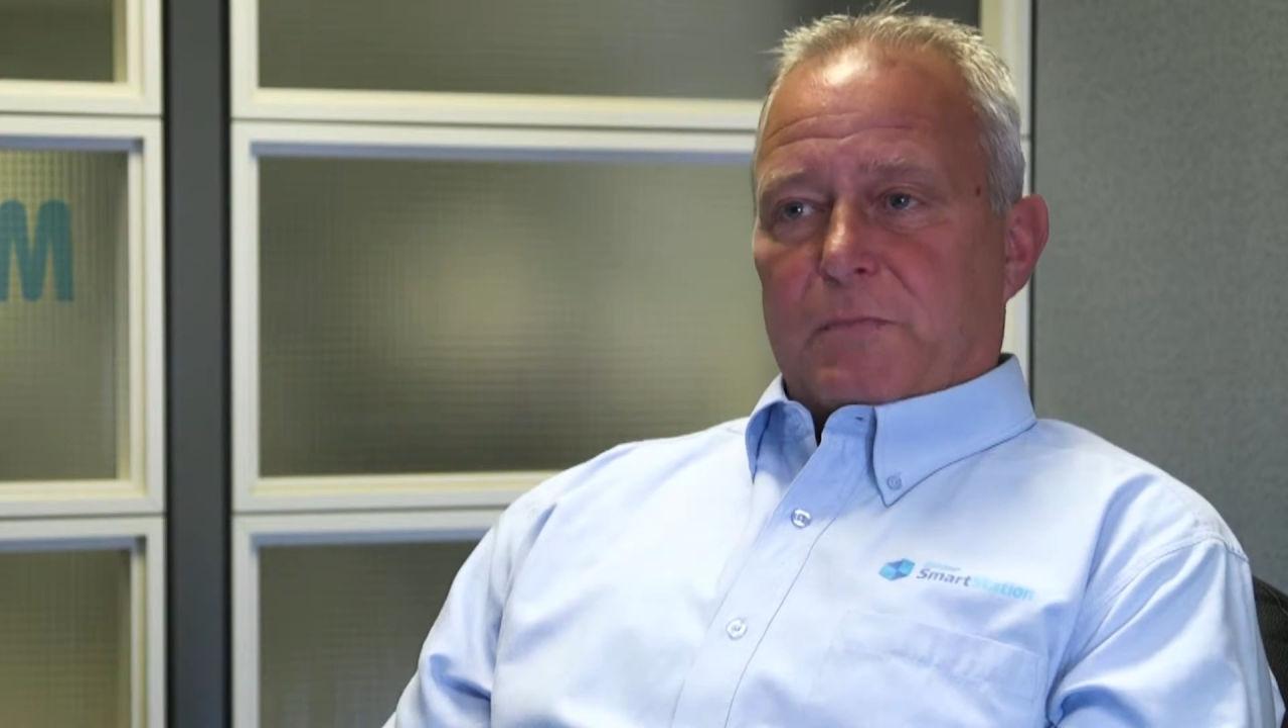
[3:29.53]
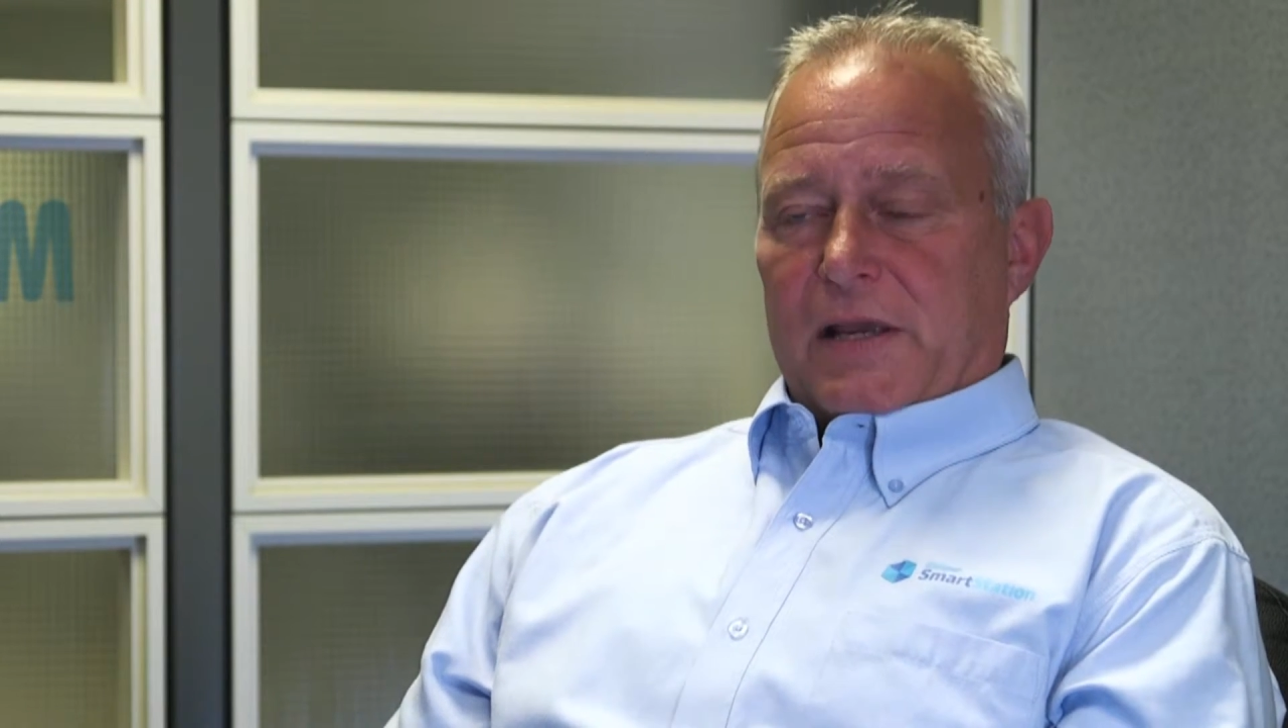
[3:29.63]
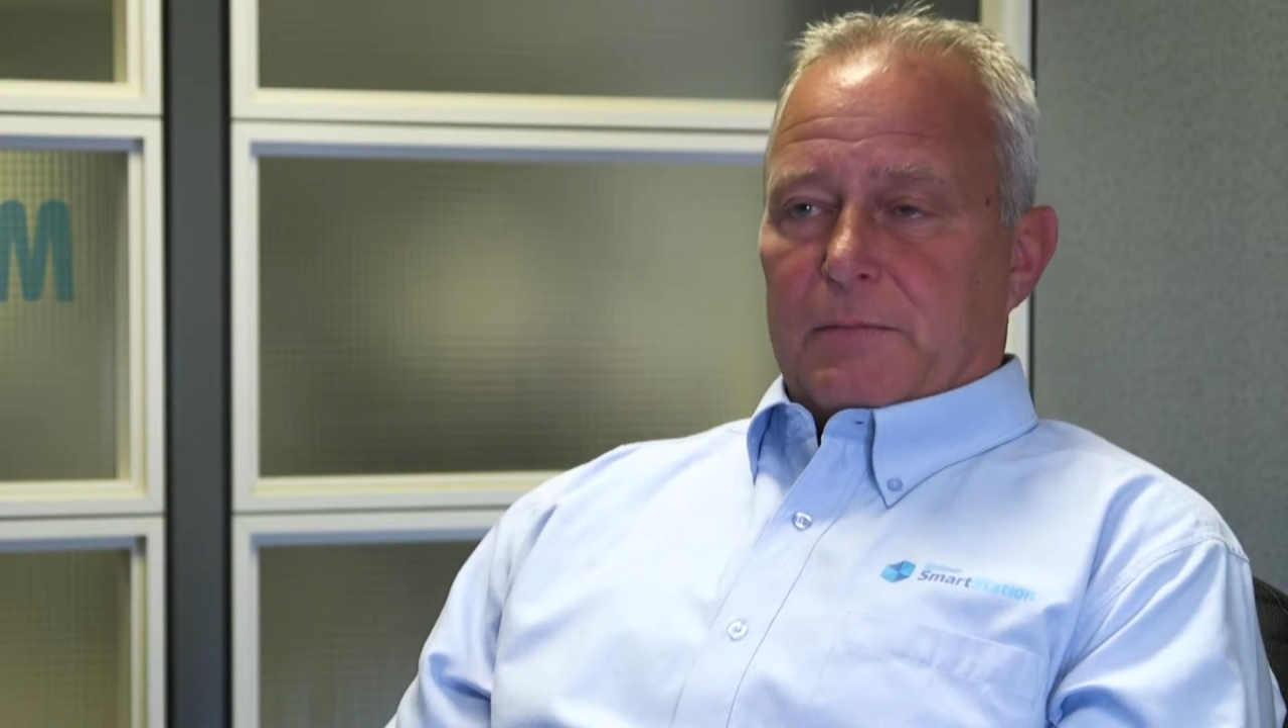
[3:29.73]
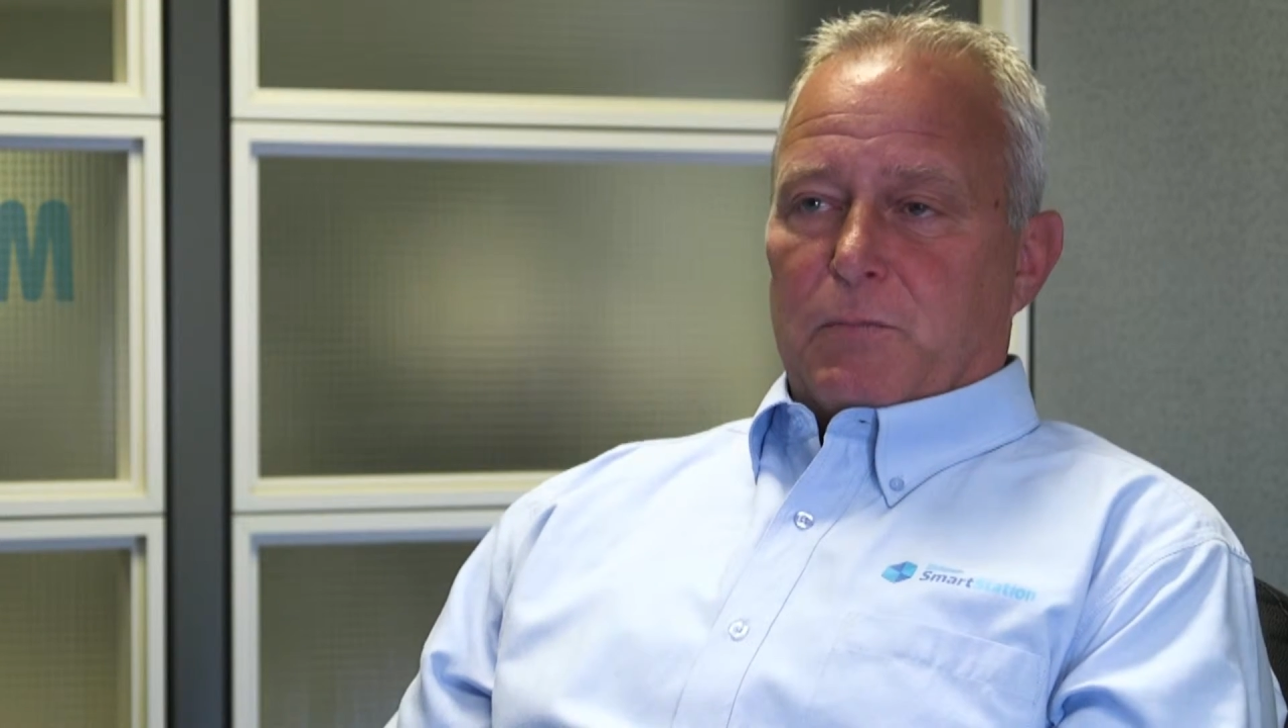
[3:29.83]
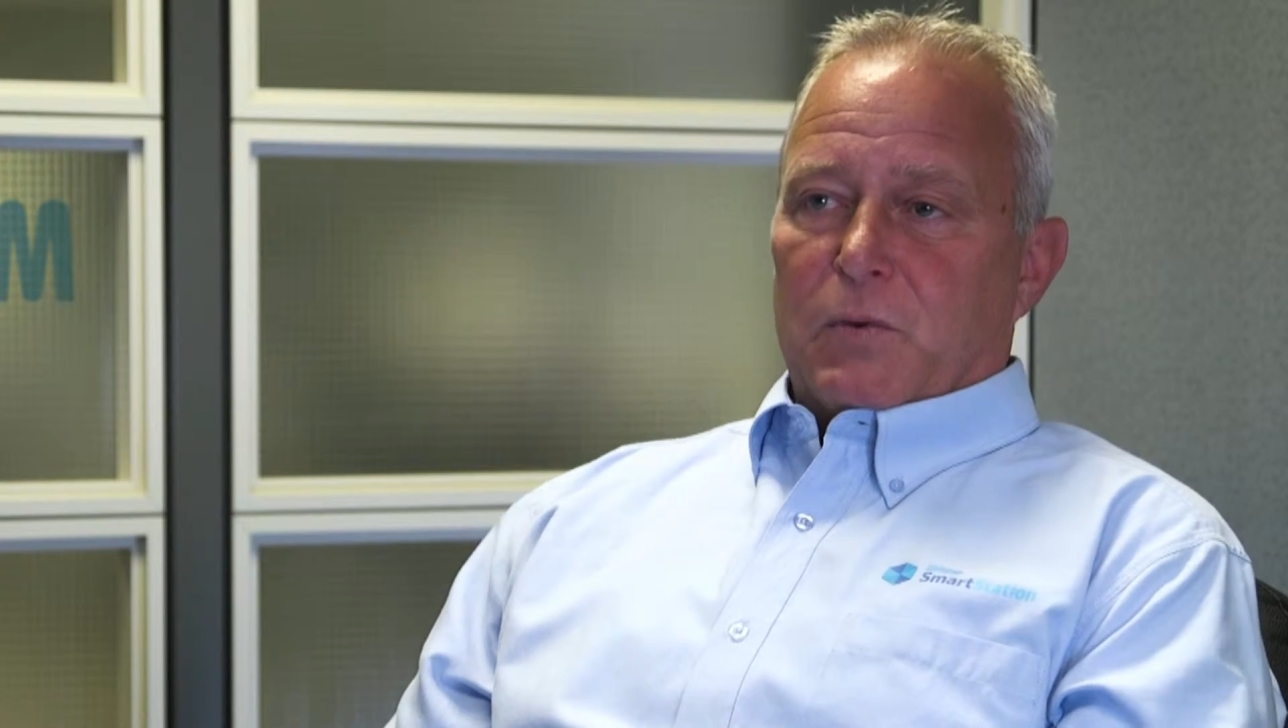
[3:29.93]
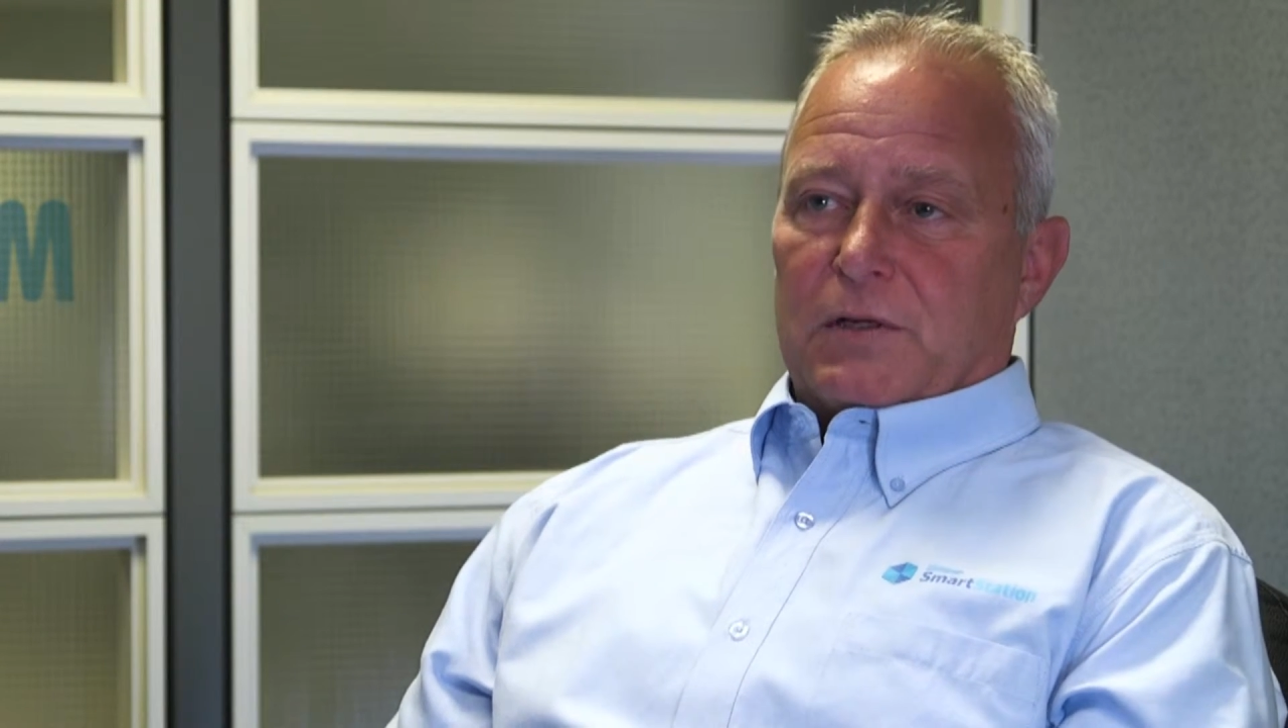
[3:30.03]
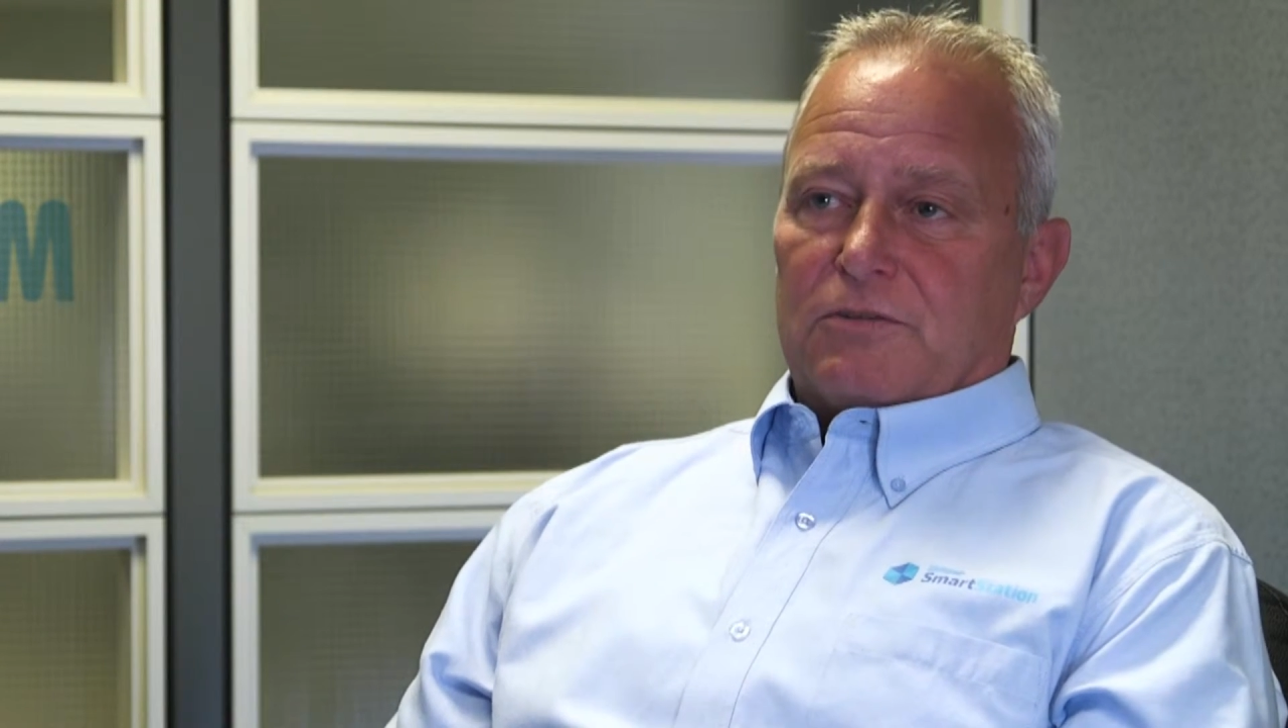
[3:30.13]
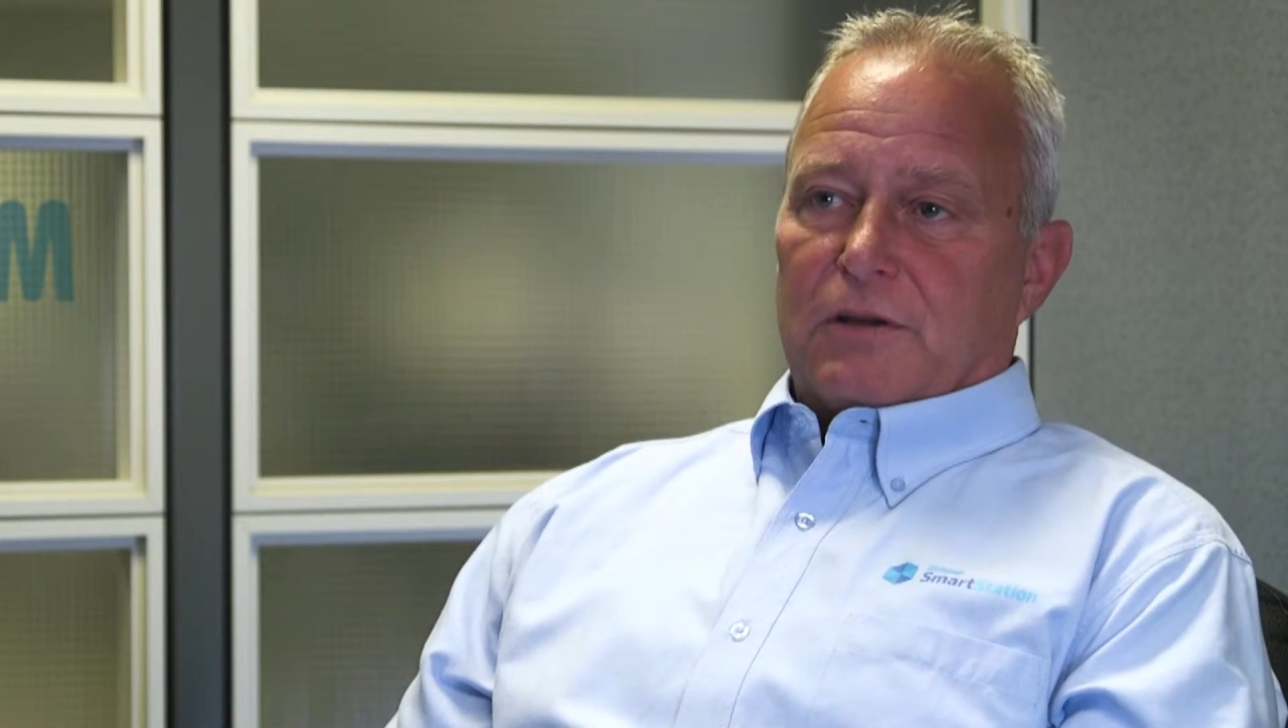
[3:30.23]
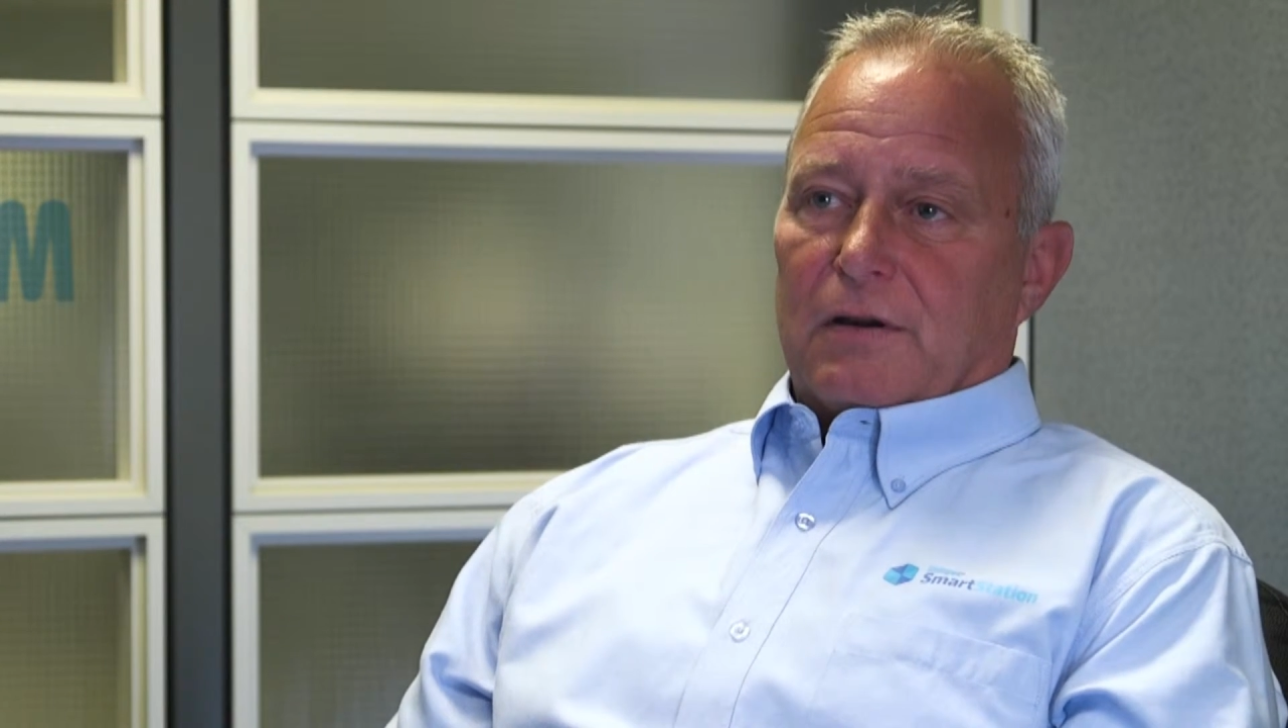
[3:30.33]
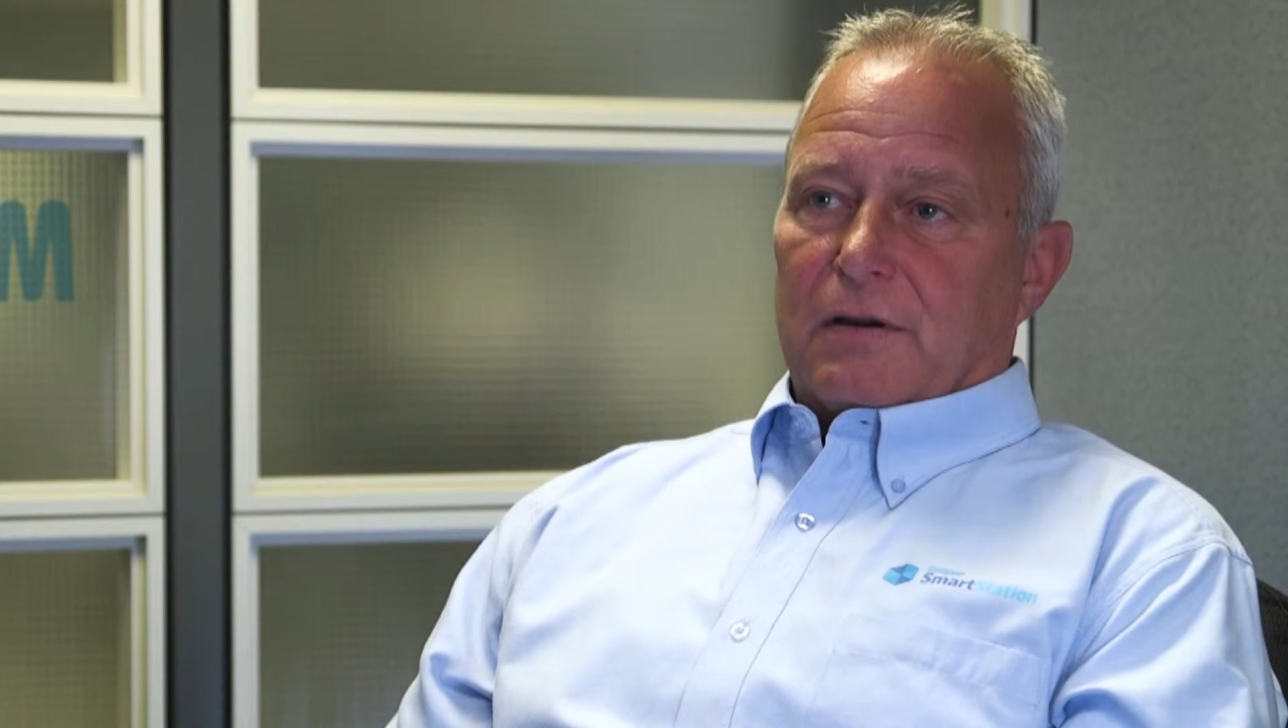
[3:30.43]
pain
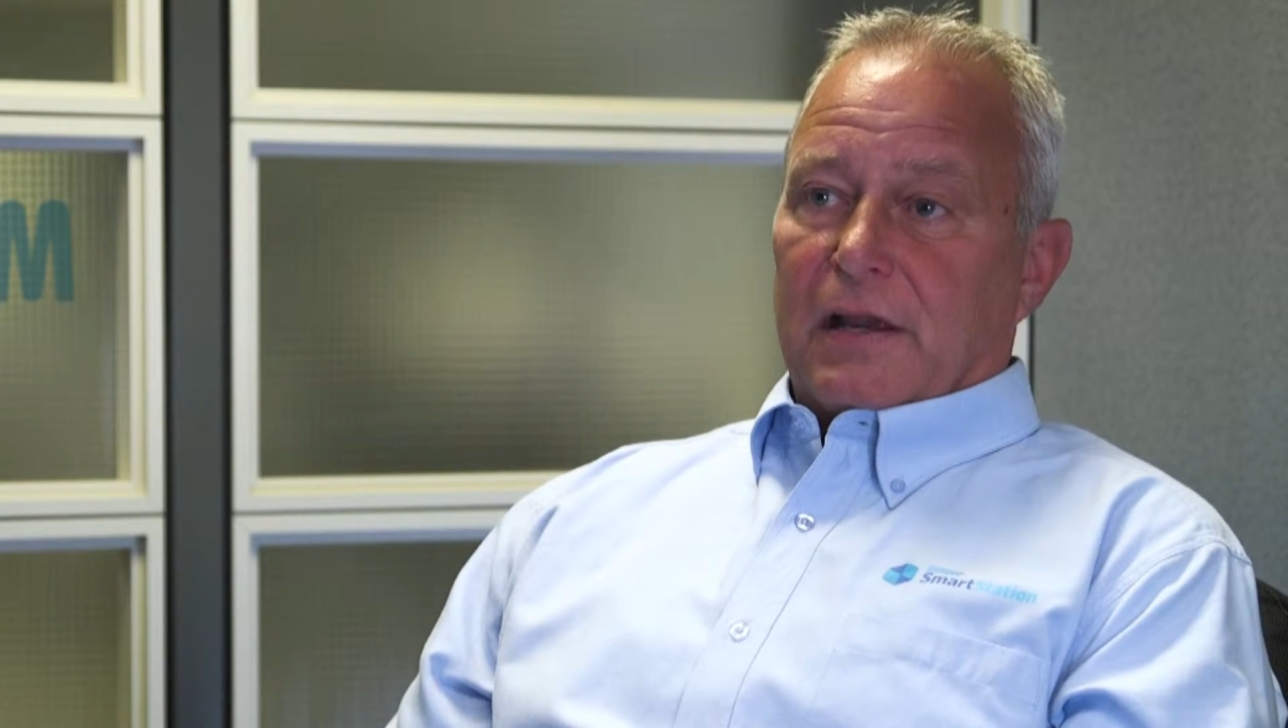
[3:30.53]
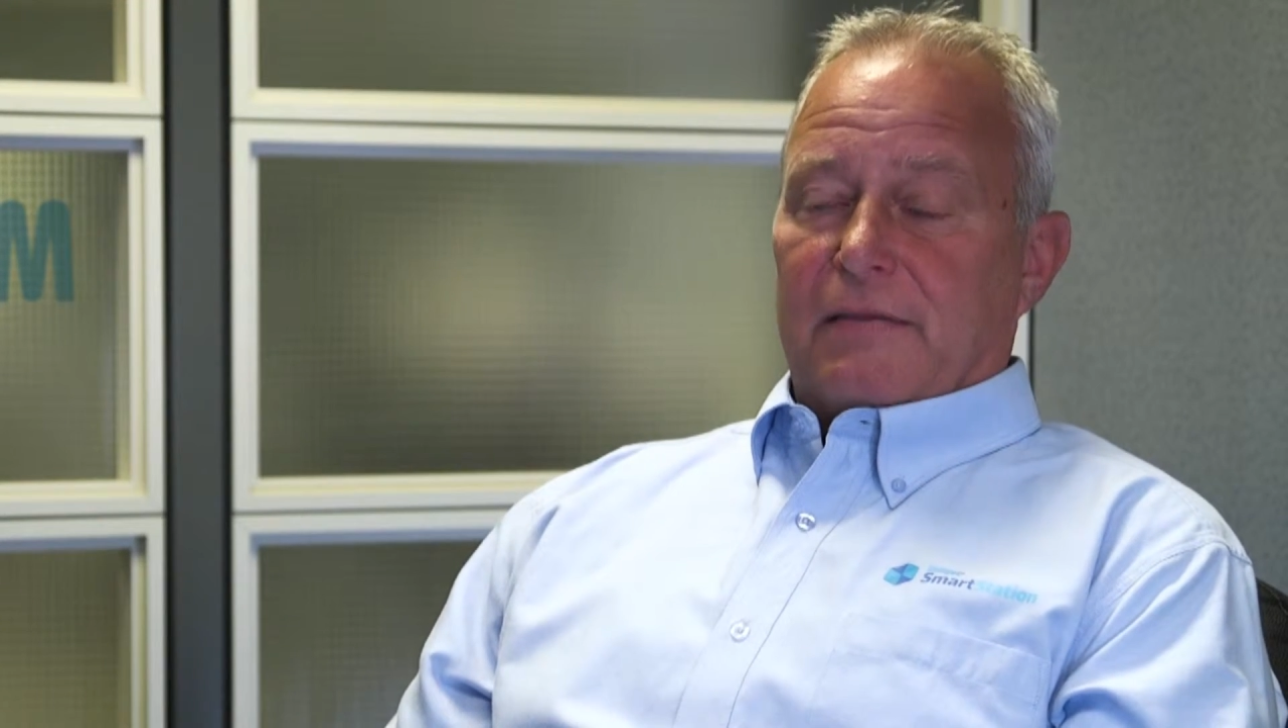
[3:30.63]
points are,